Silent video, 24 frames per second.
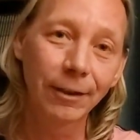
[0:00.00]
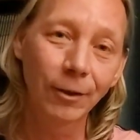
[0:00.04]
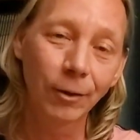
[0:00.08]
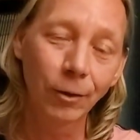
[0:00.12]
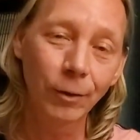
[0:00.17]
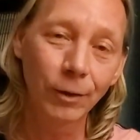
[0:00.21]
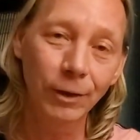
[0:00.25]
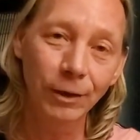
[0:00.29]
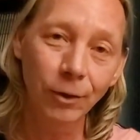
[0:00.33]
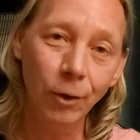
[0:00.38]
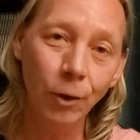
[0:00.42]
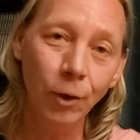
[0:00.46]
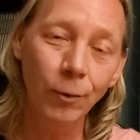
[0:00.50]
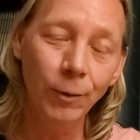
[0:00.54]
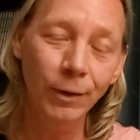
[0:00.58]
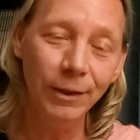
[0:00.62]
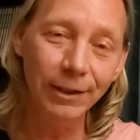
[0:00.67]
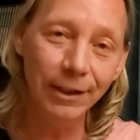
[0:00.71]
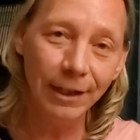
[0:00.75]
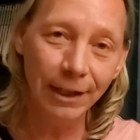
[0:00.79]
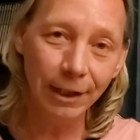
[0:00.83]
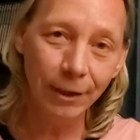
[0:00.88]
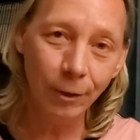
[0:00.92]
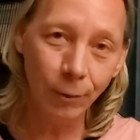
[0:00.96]
her soul
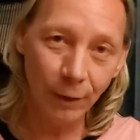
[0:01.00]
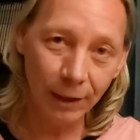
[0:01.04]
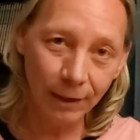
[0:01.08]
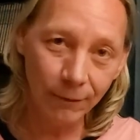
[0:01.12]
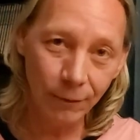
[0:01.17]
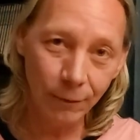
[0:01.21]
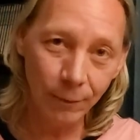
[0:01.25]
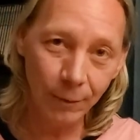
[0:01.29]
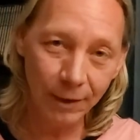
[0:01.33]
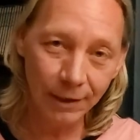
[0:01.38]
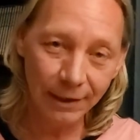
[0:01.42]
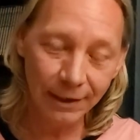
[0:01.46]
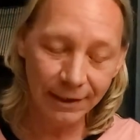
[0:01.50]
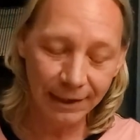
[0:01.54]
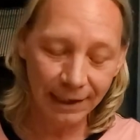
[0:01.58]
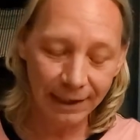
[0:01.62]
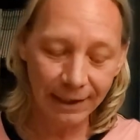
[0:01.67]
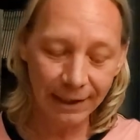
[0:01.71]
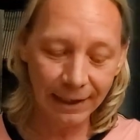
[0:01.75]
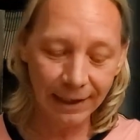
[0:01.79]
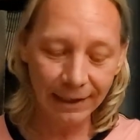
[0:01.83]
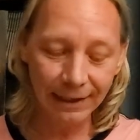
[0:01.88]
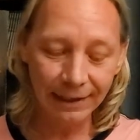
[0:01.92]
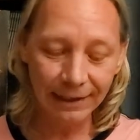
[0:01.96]
was taken away from us,
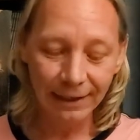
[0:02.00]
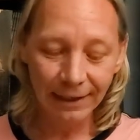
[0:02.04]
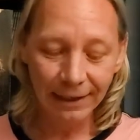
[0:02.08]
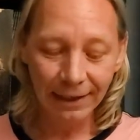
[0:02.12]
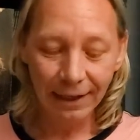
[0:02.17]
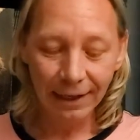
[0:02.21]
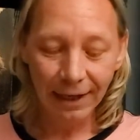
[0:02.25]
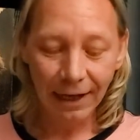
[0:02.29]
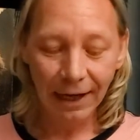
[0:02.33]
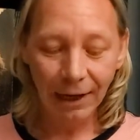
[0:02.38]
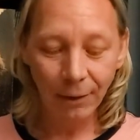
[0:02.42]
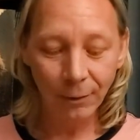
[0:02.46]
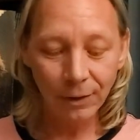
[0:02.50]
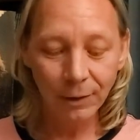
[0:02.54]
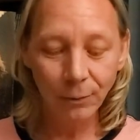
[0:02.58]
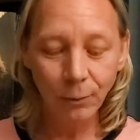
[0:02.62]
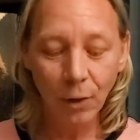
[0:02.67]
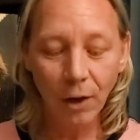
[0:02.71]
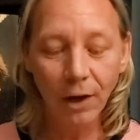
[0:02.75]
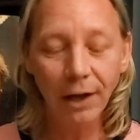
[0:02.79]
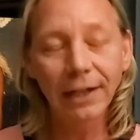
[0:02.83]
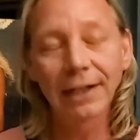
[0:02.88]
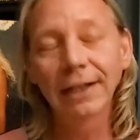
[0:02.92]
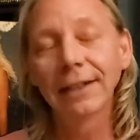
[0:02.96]
and that I was
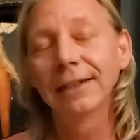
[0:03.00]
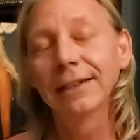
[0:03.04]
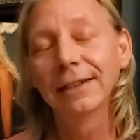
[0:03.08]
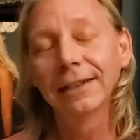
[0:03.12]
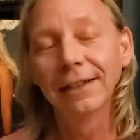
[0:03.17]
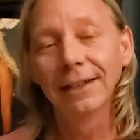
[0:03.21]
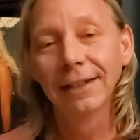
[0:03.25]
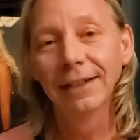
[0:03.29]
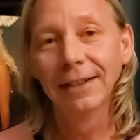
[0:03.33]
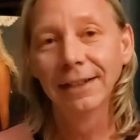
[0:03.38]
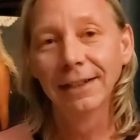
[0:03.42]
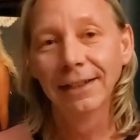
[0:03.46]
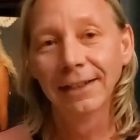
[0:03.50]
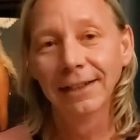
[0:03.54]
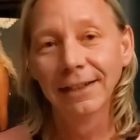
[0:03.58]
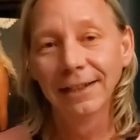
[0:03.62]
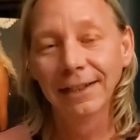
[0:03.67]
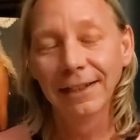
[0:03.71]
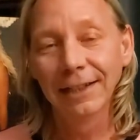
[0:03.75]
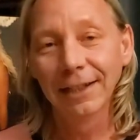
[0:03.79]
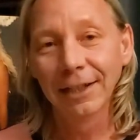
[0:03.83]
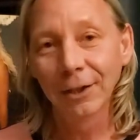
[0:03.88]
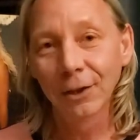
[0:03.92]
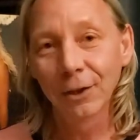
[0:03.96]
walking
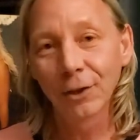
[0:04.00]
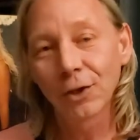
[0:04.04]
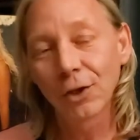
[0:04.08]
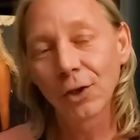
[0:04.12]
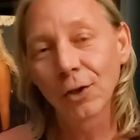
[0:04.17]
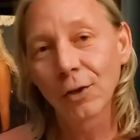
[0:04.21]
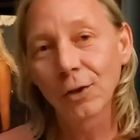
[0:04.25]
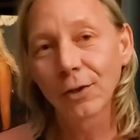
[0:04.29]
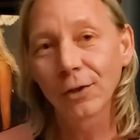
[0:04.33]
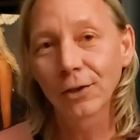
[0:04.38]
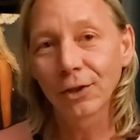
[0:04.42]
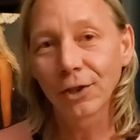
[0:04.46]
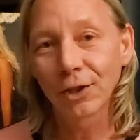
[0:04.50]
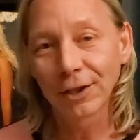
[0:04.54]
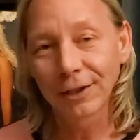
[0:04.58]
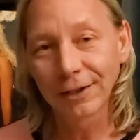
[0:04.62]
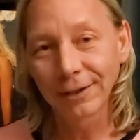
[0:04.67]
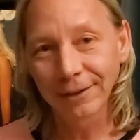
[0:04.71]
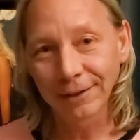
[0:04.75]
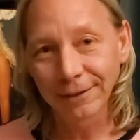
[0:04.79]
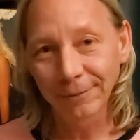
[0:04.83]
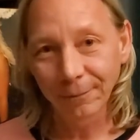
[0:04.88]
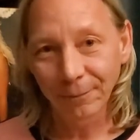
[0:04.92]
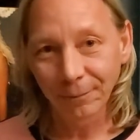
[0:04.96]
in the church
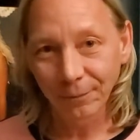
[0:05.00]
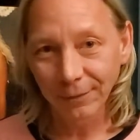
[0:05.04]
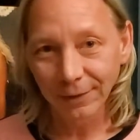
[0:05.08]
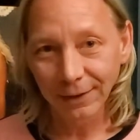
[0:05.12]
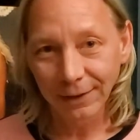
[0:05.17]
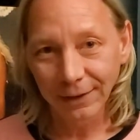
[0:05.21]
and